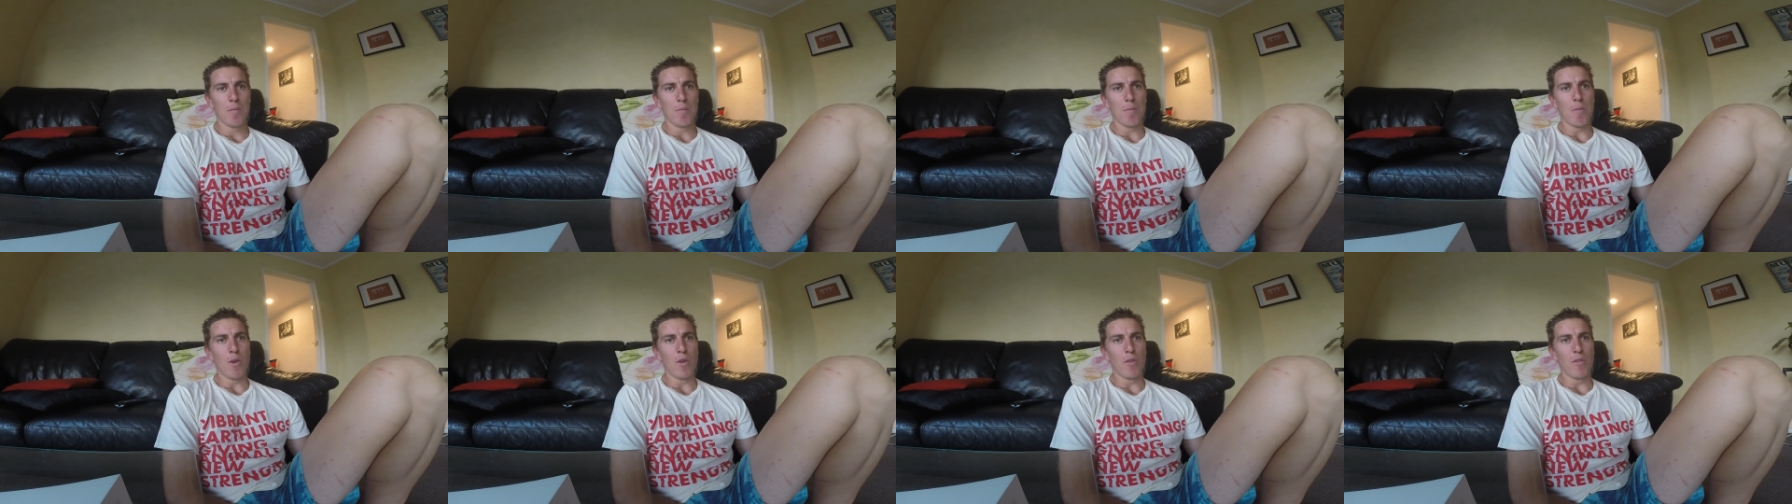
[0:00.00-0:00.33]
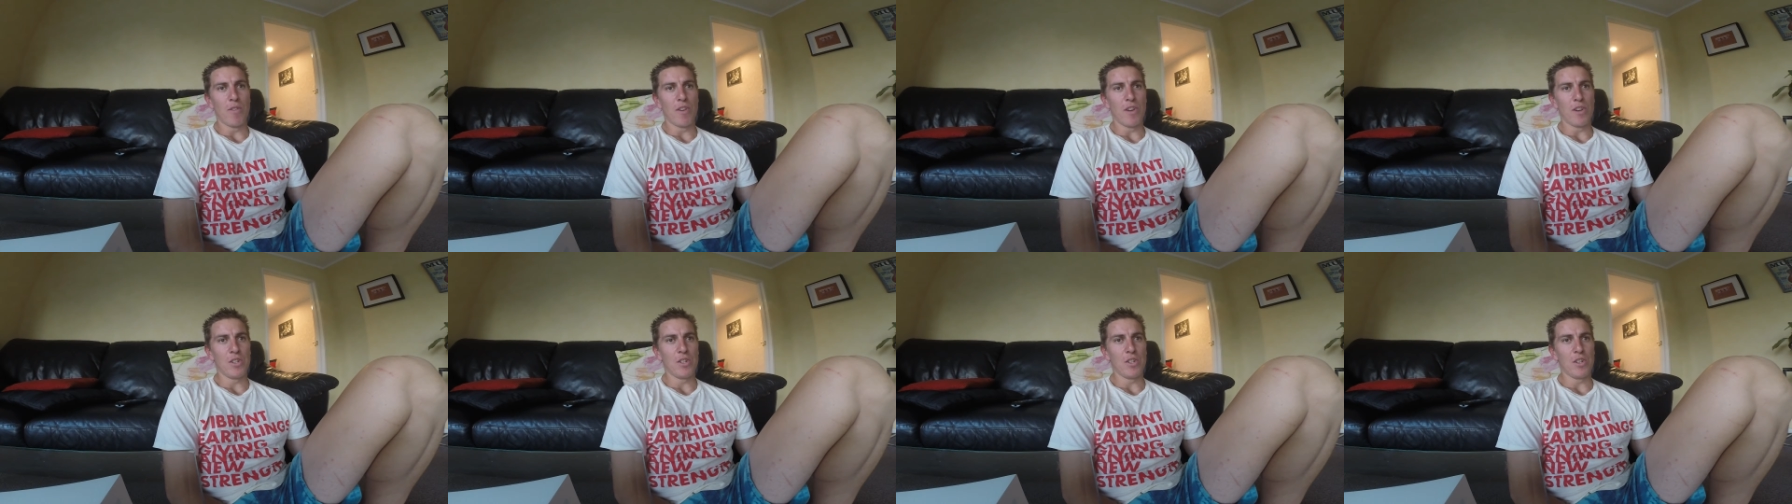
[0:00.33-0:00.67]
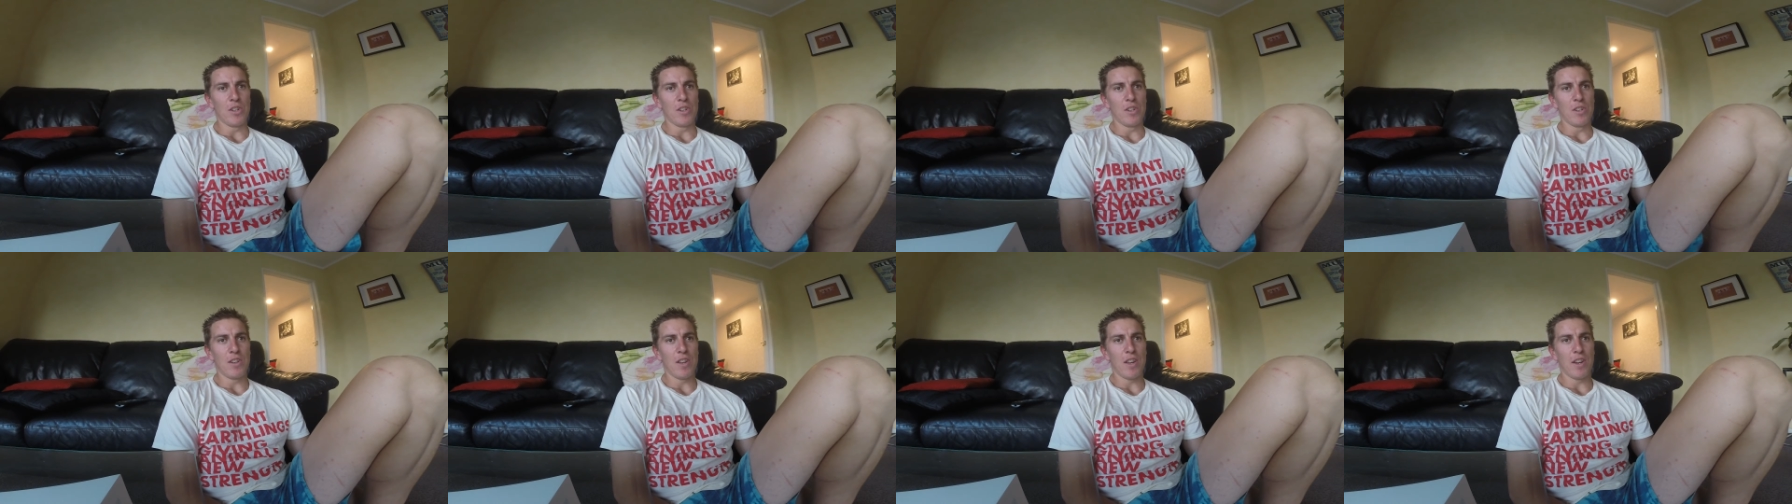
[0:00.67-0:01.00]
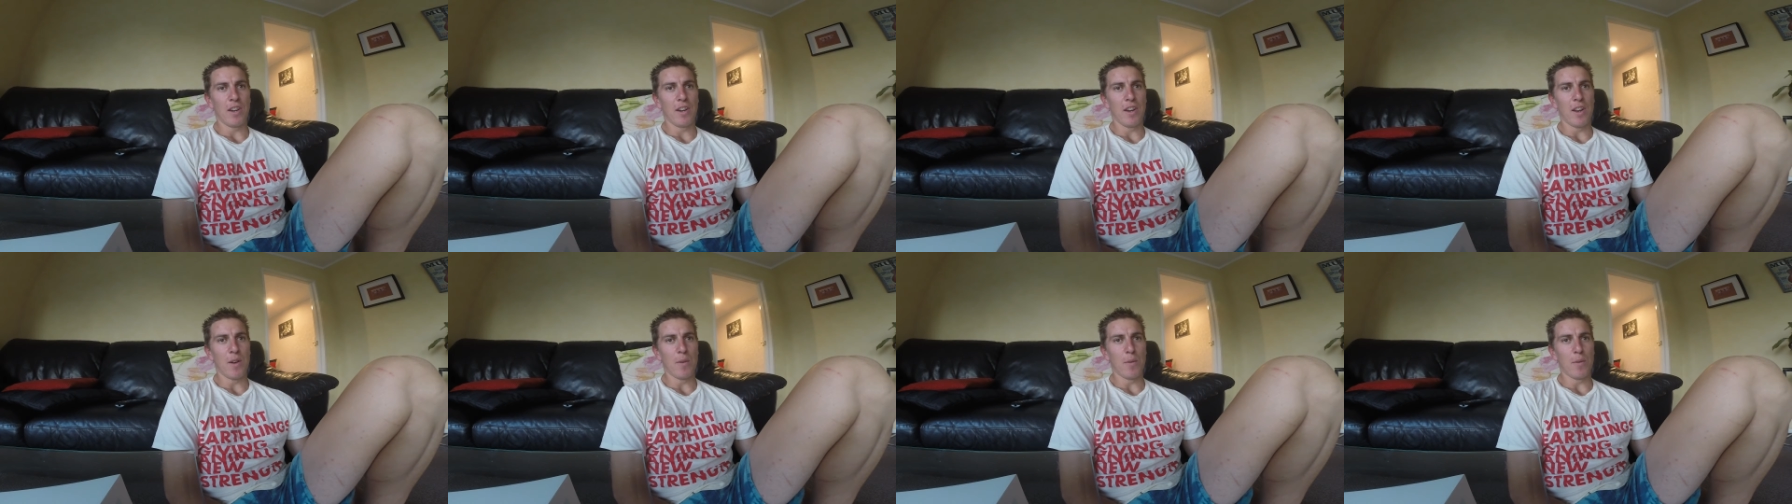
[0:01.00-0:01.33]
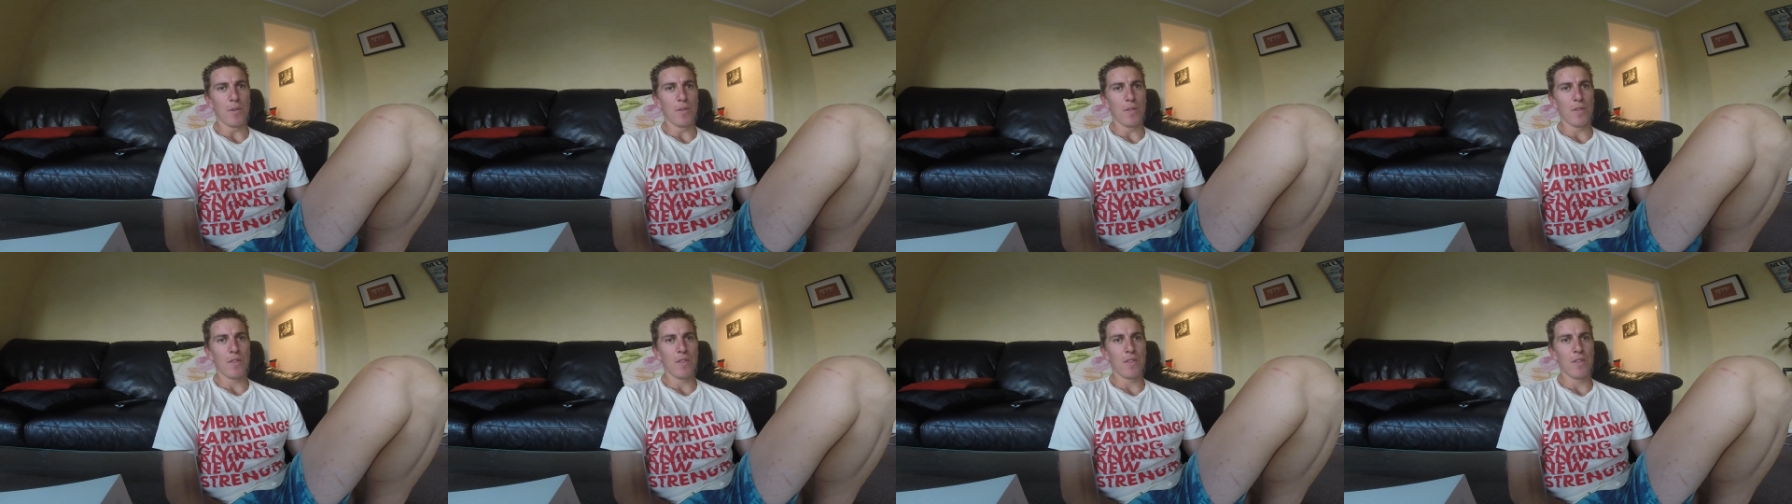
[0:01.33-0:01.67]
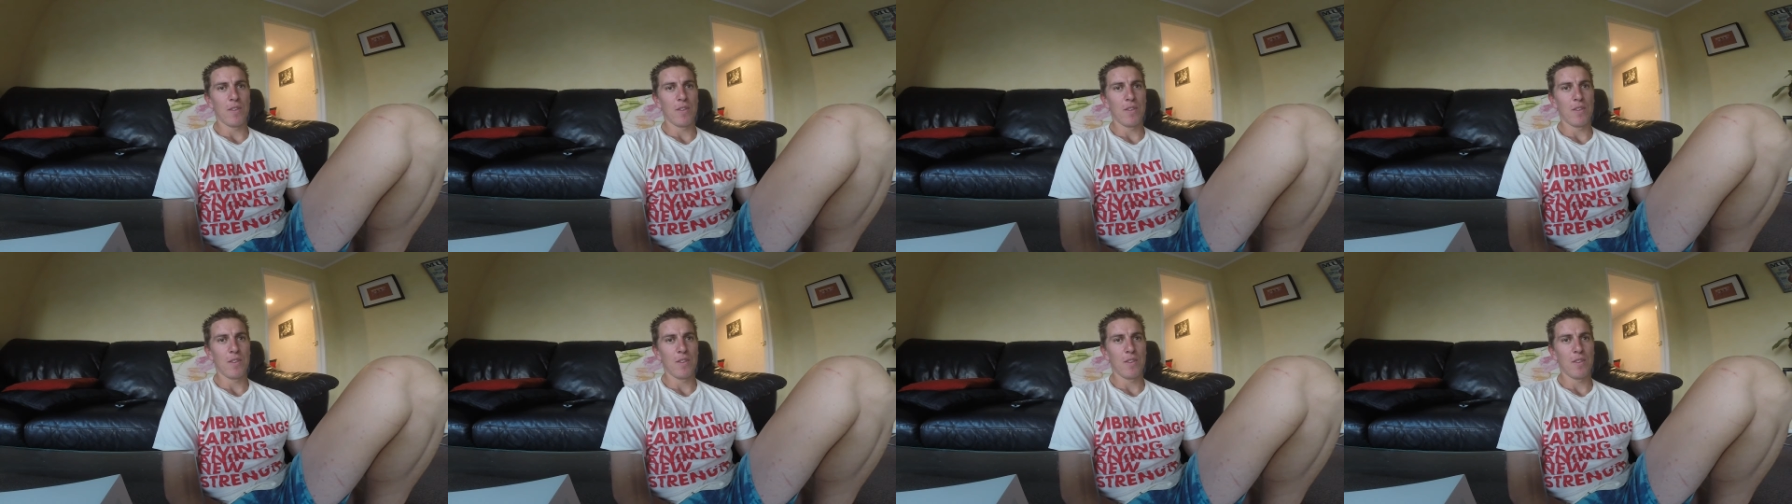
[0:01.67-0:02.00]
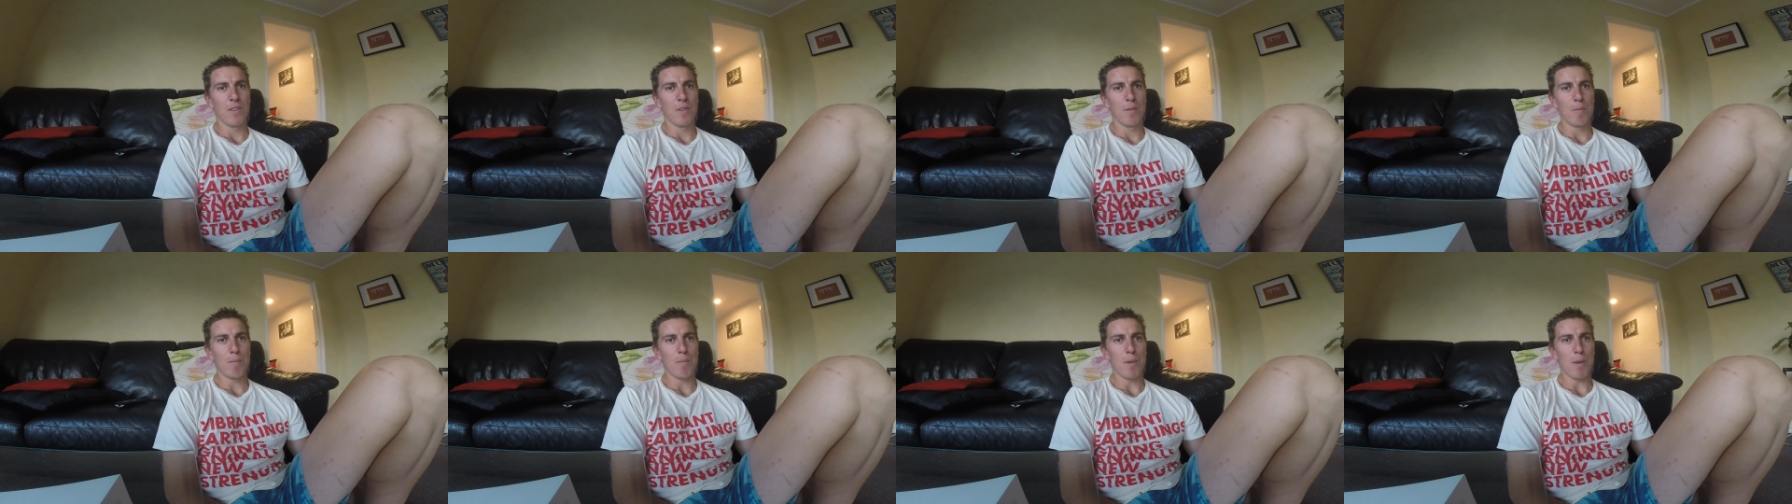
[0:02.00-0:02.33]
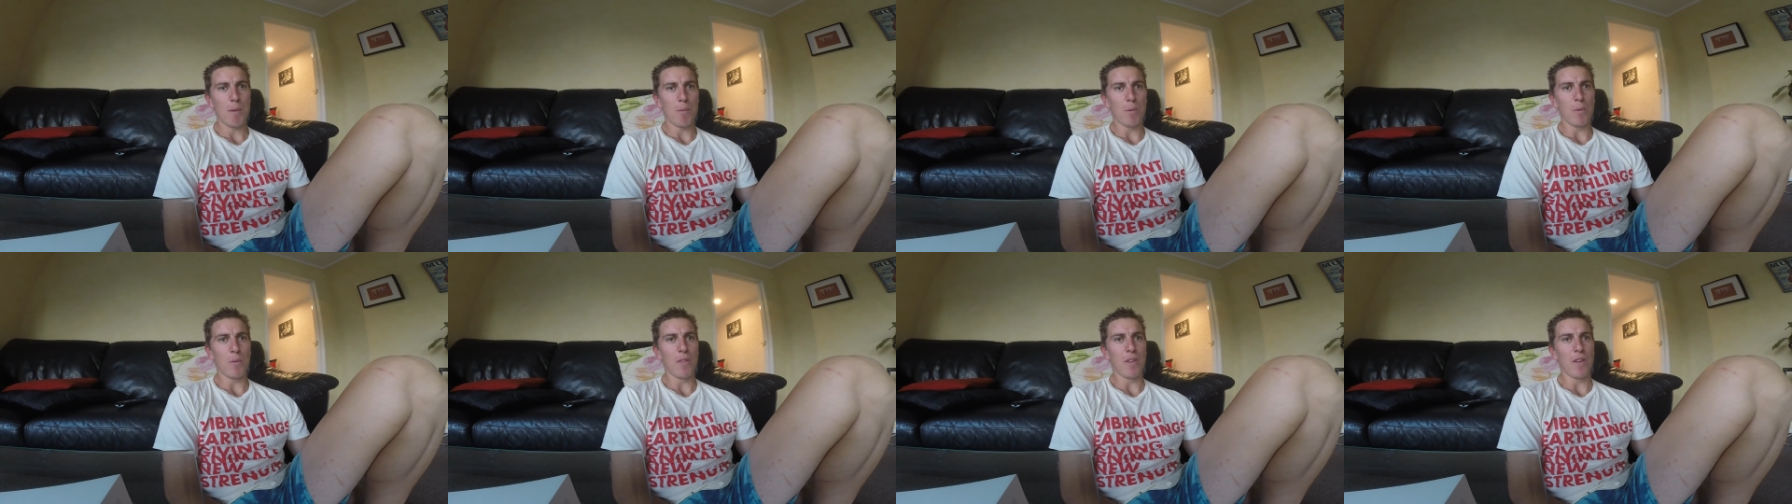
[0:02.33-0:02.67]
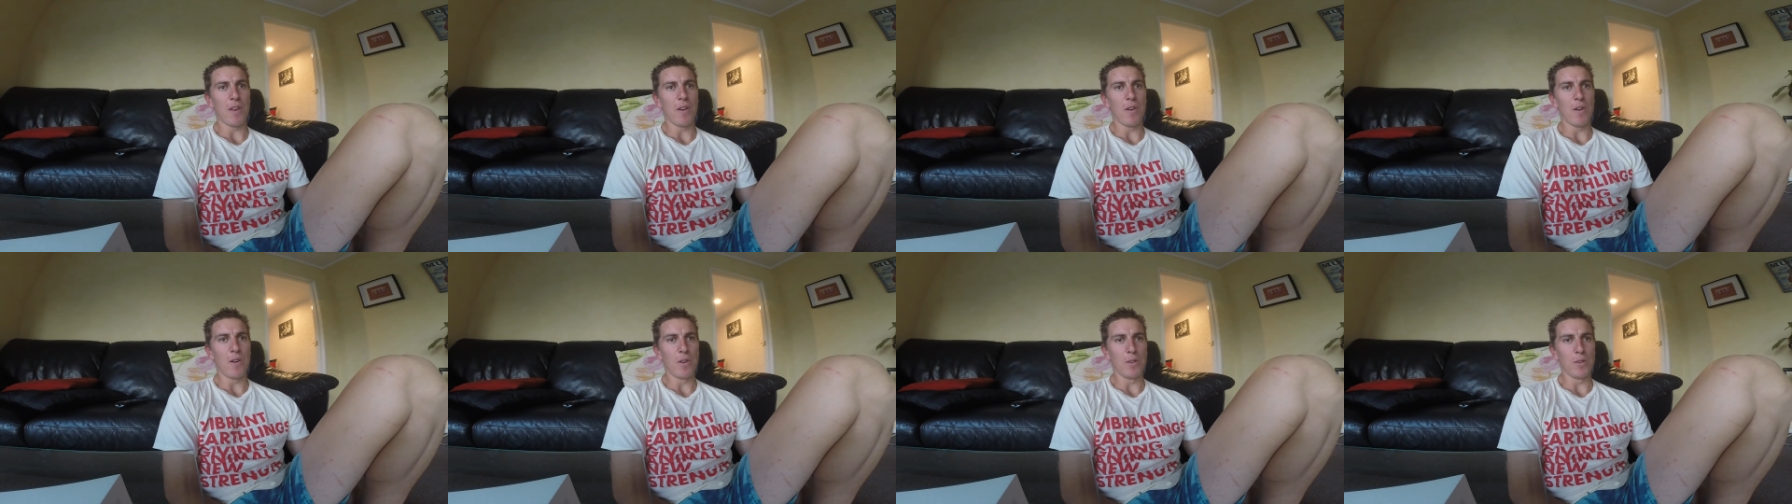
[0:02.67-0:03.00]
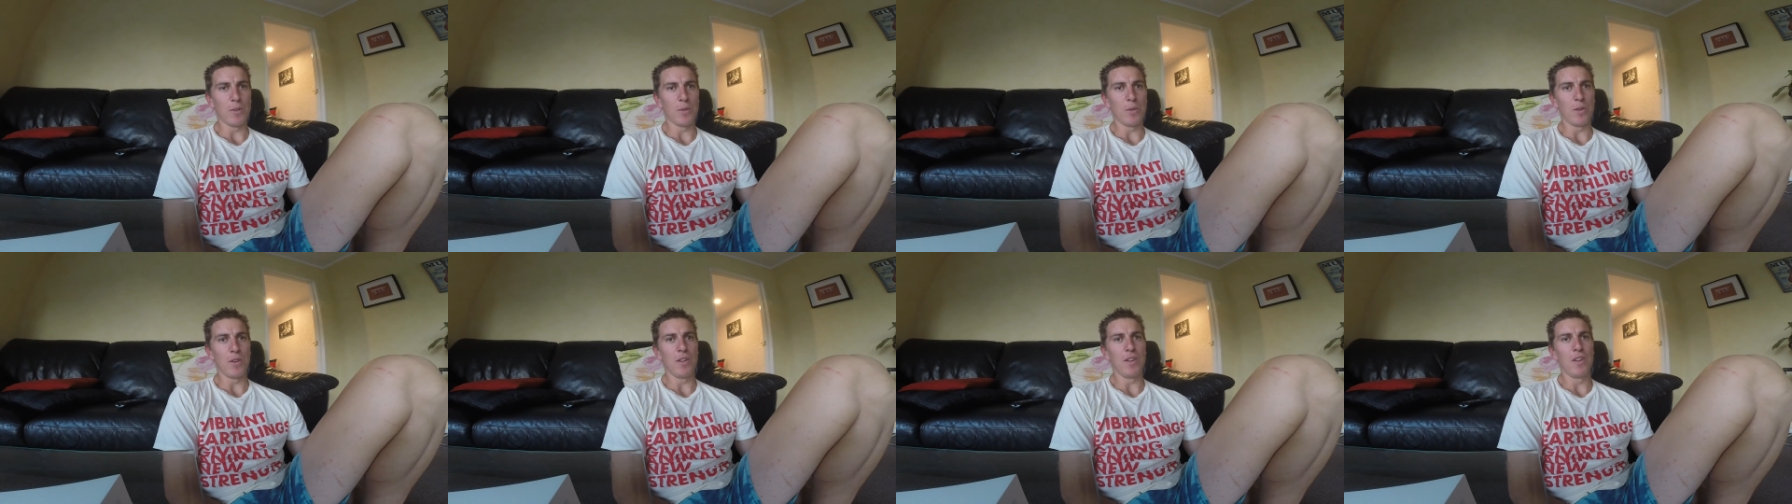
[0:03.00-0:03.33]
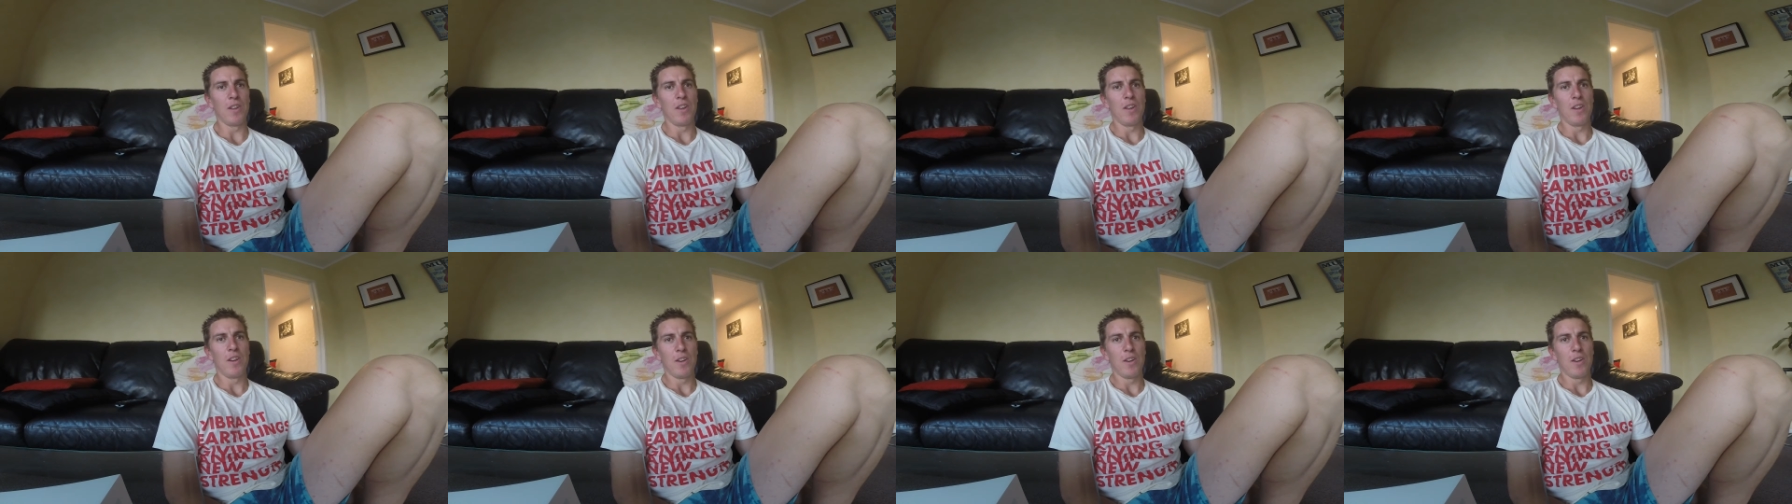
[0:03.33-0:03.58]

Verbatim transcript: motivation hanging out with people that are onto it